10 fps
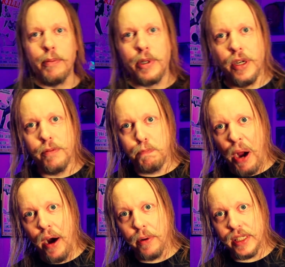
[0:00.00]
them a good
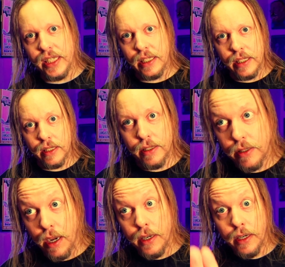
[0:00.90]
pounding.
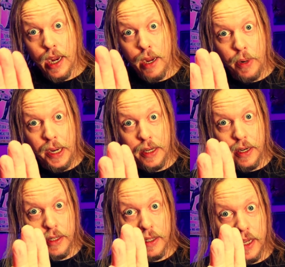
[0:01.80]
Not in a gay
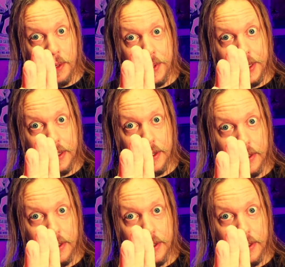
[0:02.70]
way.